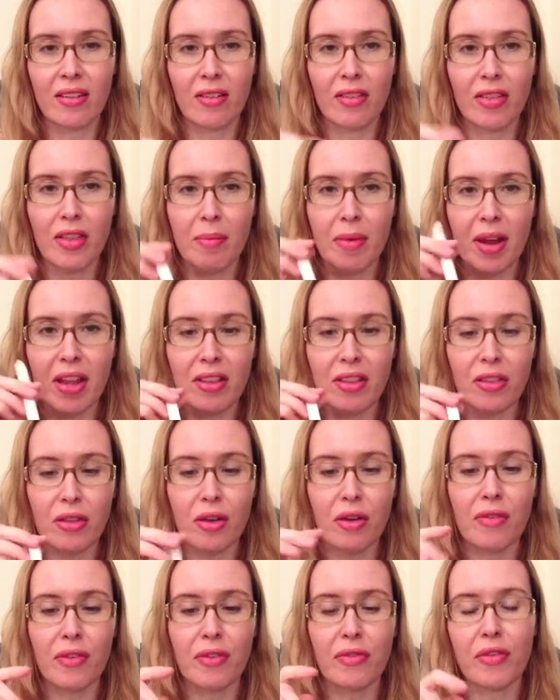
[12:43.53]
the breadth
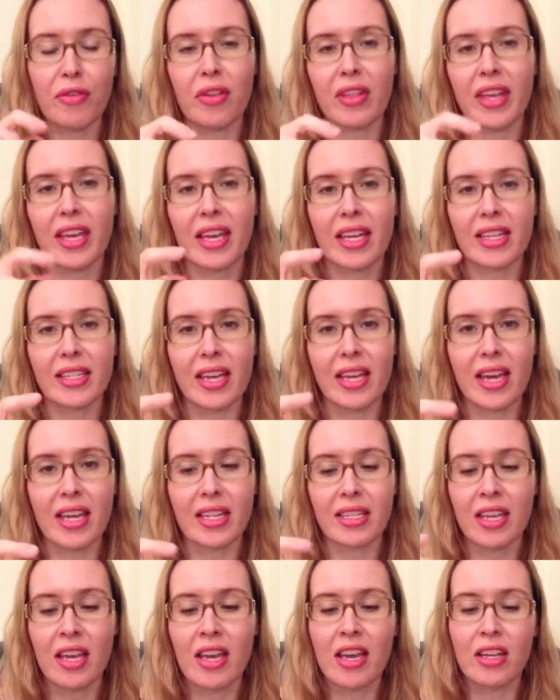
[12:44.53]
of the foot, like I said,